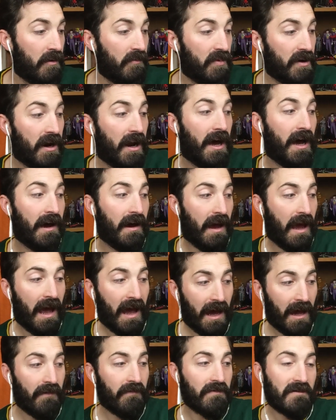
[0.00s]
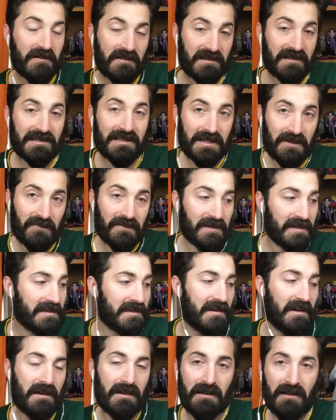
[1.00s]
but I have looked to see what this
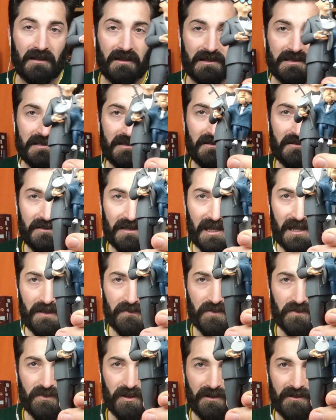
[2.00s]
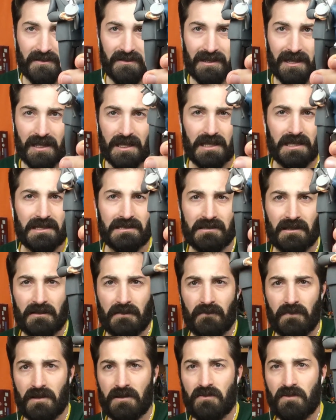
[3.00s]
guy costs on the aftermarket now that he's not
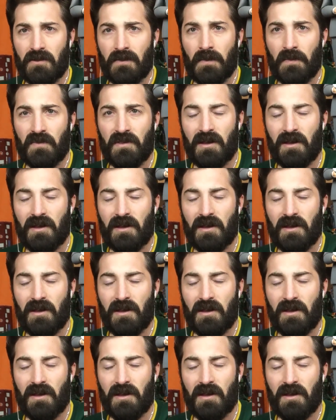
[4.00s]
available.